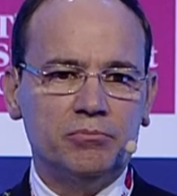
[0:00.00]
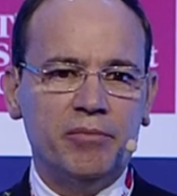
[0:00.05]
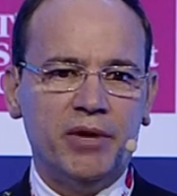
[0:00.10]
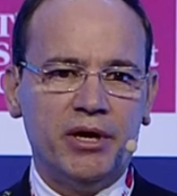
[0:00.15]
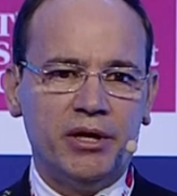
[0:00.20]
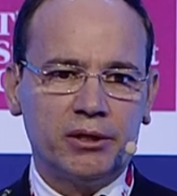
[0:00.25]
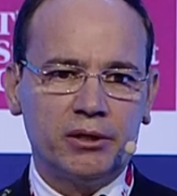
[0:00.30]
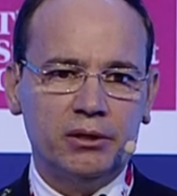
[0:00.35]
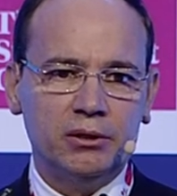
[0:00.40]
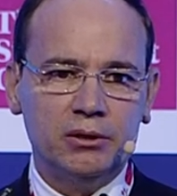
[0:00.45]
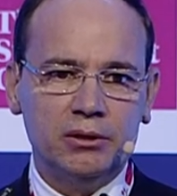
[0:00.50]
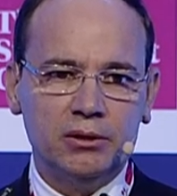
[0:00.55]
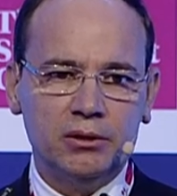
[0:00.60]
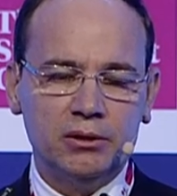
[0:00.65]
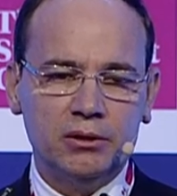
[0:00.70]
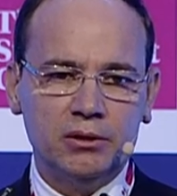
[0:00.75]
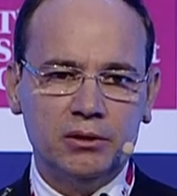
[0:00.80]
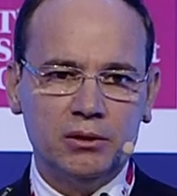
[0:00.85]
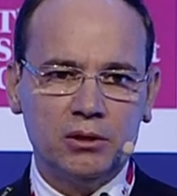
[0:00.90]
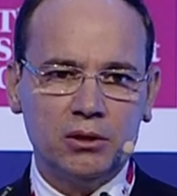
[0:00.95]
Merkel
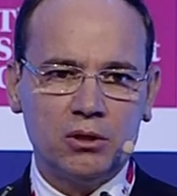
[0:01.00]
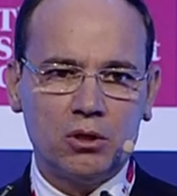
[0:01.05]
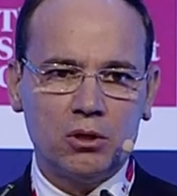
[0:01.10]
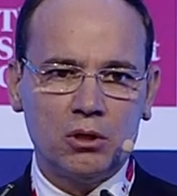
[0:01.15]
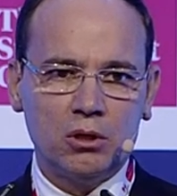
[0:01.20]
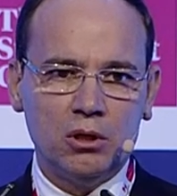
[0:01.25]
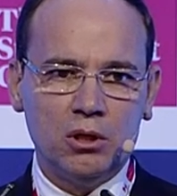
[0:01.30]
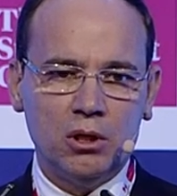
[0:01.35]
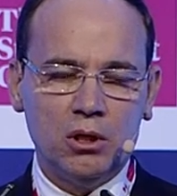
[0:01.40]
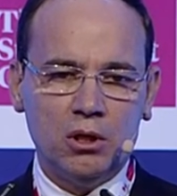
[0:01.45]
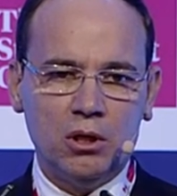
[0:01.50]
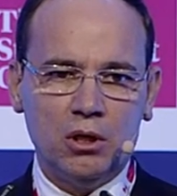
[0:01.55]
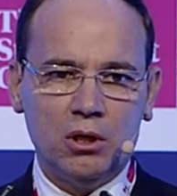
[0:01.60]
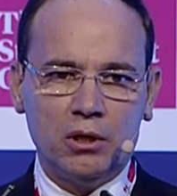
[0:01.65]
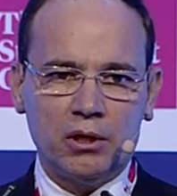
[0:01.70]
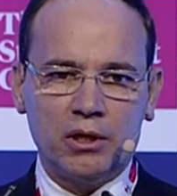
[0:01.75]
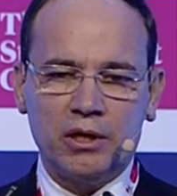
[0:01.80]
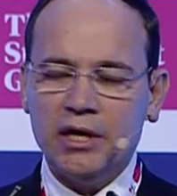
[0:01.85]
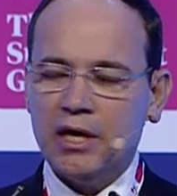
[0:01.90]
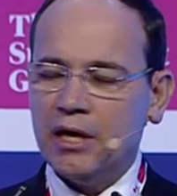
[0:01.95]

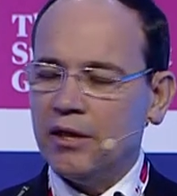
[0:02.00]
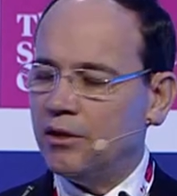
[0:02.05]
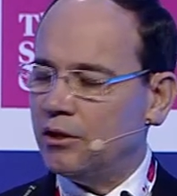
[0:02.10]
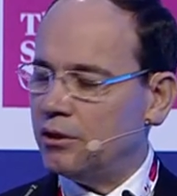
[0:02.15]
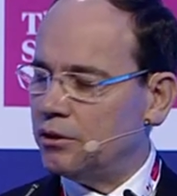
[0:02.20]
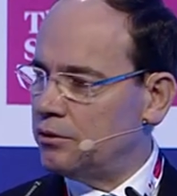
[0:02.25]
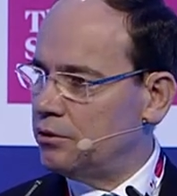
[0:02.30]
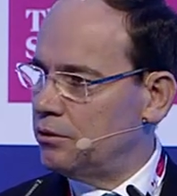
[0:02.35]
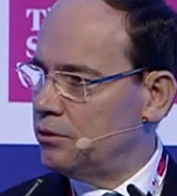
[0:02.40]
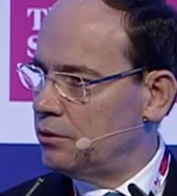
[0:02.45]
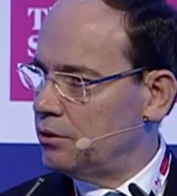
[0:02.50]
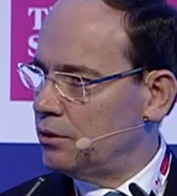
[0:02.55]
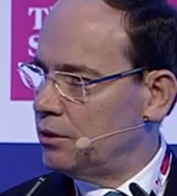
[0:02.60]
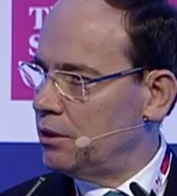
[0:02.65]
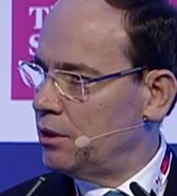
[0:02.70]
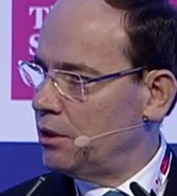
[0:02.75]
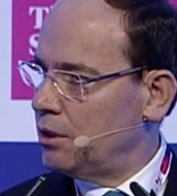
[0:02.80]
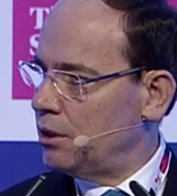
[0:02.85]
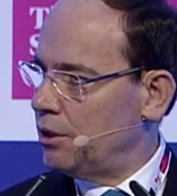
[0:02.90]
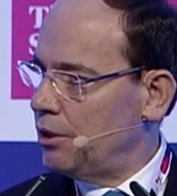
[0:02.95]
gathered
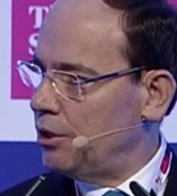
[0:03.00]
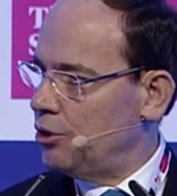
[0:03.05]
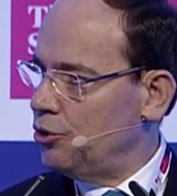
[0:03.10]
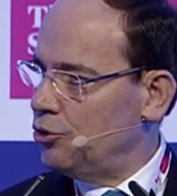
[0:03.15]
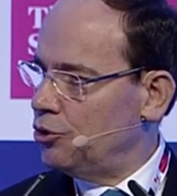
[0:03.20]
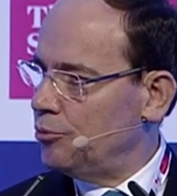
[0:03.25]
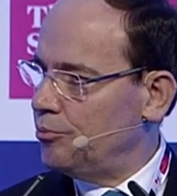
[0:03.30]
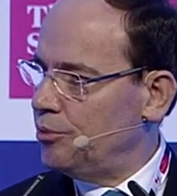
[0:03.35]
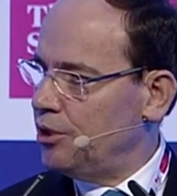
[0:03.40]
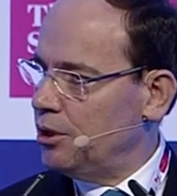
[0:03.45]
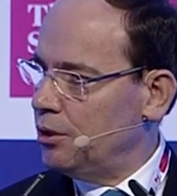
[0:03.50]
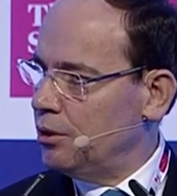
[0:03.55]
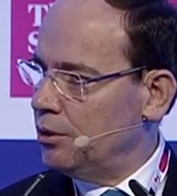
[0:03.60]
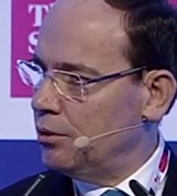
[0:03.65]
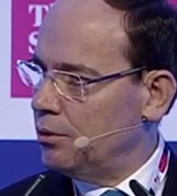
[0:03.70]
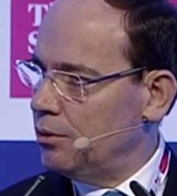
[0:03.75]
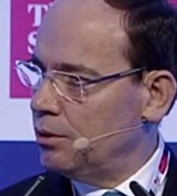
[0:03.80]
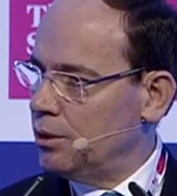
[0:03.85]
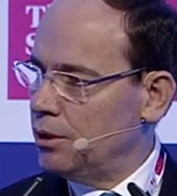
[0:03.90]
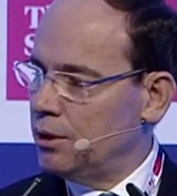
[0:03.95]
the European
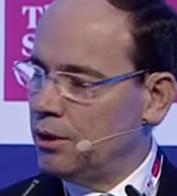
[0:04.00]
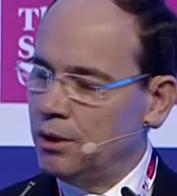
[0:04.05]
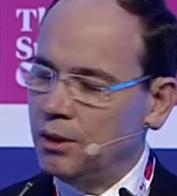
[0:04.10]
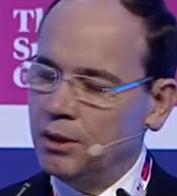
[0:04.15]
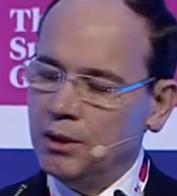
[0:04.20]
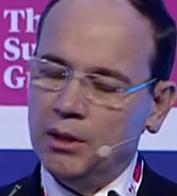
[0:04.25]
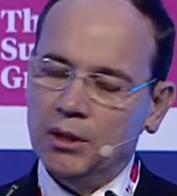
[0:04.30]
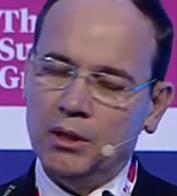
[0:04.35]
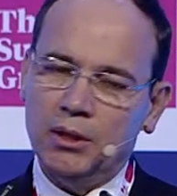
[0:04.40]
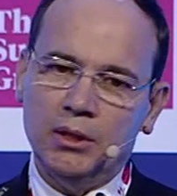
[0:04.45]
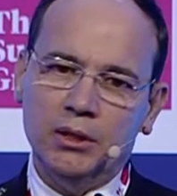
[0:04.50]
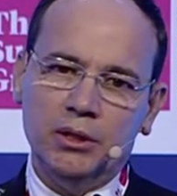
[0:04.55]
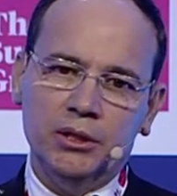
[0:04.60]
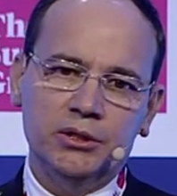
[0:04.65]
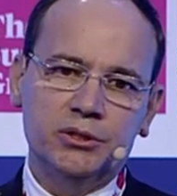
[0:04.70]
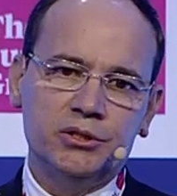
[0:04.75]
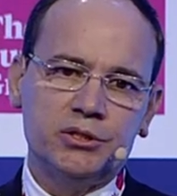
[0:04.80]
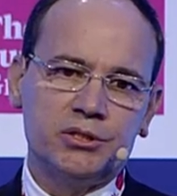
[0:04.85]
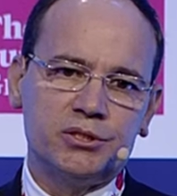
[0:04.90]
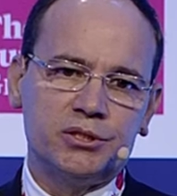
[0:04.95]

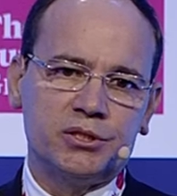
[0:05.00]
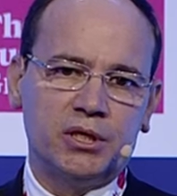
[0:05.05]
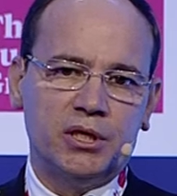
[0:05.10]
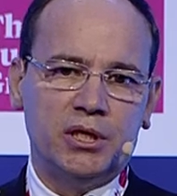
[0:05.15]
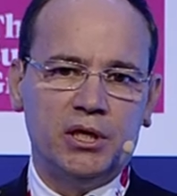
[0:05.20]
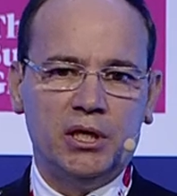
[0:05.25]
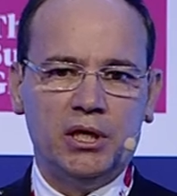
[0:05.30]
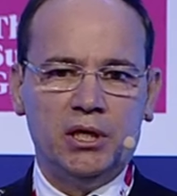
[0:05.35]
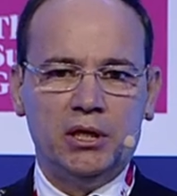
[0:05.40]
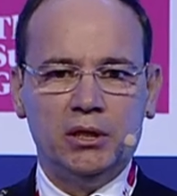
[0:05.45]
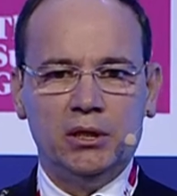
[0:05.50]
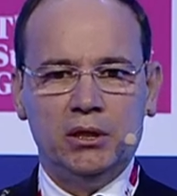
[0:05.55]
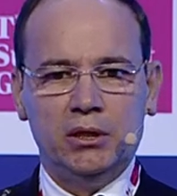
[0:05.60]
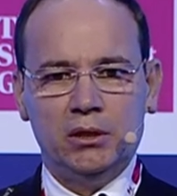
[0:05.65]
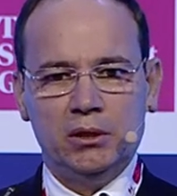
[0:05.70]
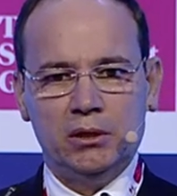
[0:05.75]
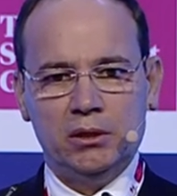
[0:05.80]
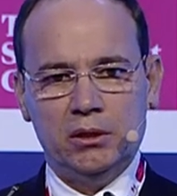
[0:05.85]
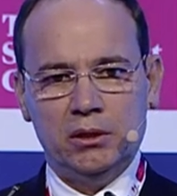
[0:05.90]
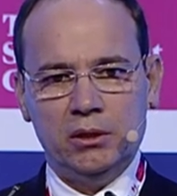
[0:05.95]
leaders and
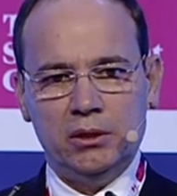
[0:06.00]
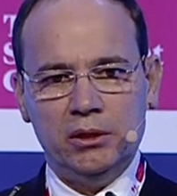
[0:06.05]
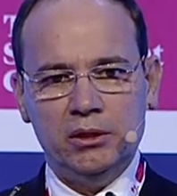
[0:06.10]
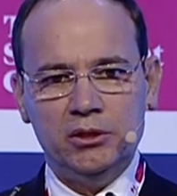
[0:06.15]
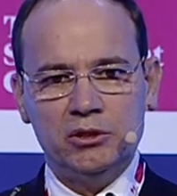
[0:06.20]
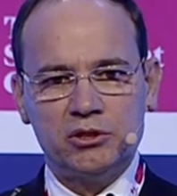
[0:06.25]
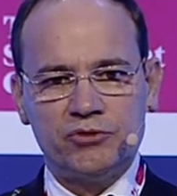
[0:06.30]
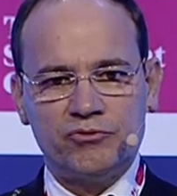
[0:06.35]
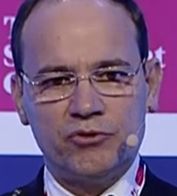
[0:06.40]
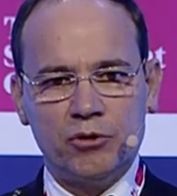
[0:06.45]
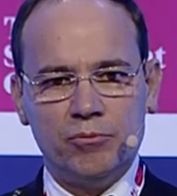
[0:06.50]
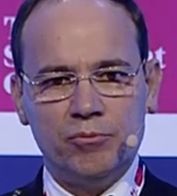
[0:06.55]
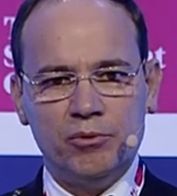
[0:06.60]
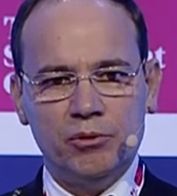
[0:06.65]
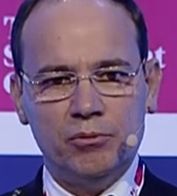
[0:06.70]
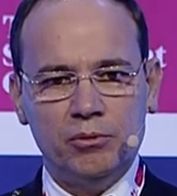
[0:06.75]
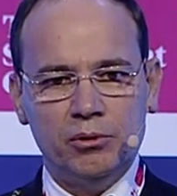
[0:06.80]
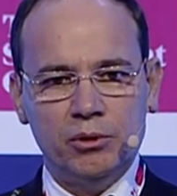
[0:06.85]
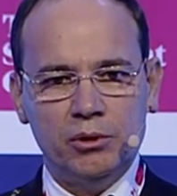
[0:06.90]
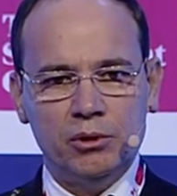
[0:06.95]
leaders from
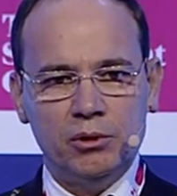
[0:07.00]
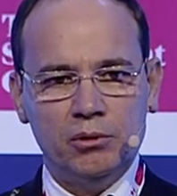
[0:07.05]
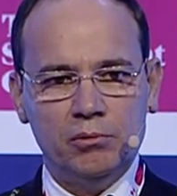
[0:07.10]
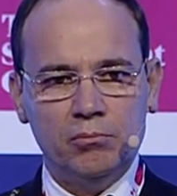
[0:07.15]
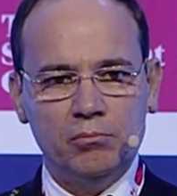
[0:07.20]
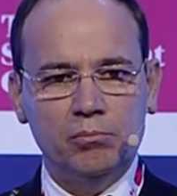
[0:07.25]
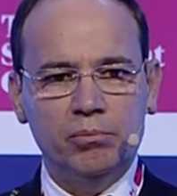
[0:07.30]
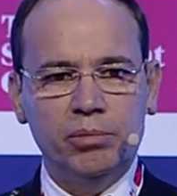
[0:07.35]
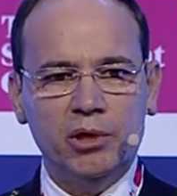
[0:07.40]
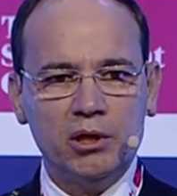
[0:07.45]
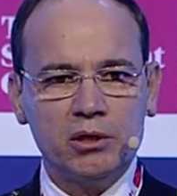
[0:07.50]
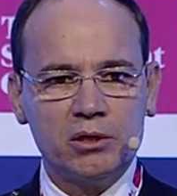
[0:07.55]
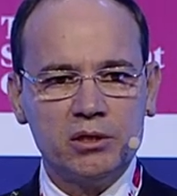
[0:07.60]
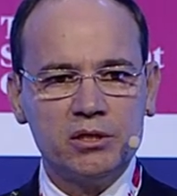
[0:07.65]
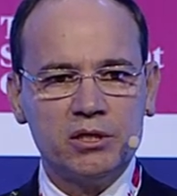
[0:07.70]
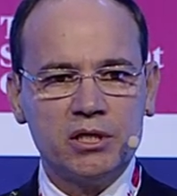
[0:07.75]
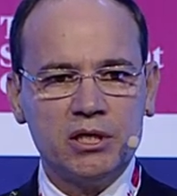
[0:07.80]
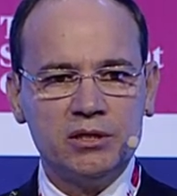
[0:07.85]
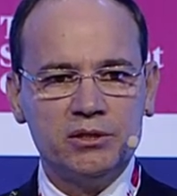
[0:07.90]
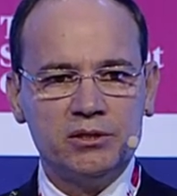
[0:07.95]
the
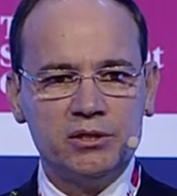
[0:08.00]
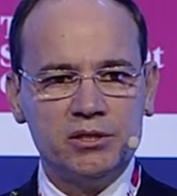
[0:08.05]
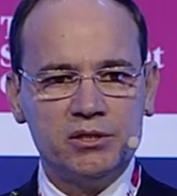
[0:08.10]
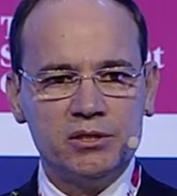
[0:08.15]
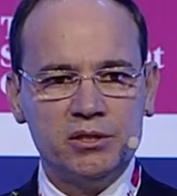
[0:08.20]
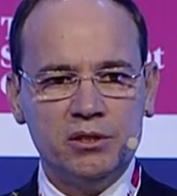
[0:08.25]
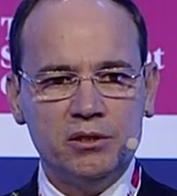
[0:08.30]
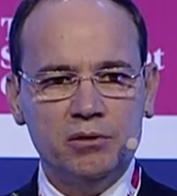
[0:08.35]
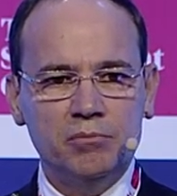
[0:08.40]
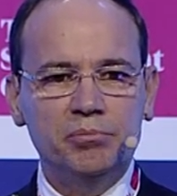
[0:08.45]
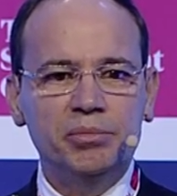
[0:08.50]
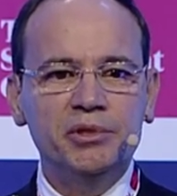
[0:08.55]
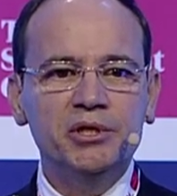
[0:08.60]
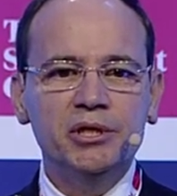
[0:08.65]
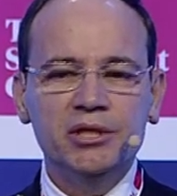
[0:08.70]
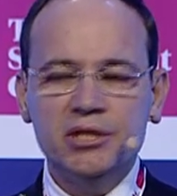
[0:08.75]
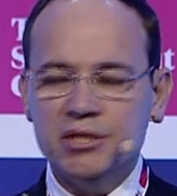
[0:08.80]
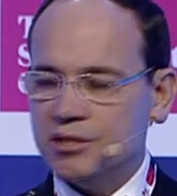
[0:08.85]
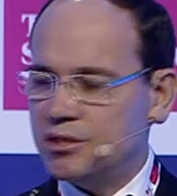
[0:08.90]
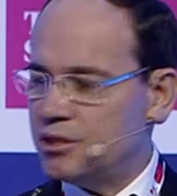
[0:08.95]
Balkan countries in the
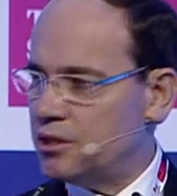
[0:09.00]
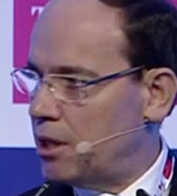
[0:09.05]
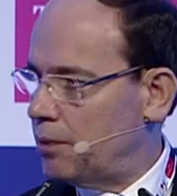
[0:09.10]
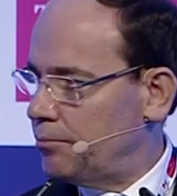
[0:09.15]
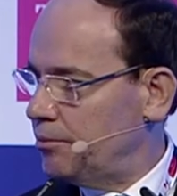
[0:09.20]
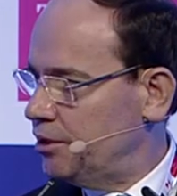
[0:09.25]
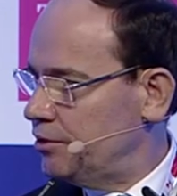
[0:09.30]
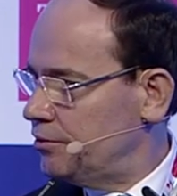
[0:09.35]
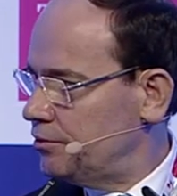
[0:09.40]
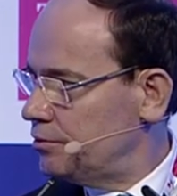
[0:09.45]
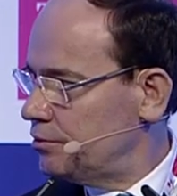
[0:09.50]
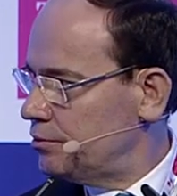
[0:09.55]
Berlin summit,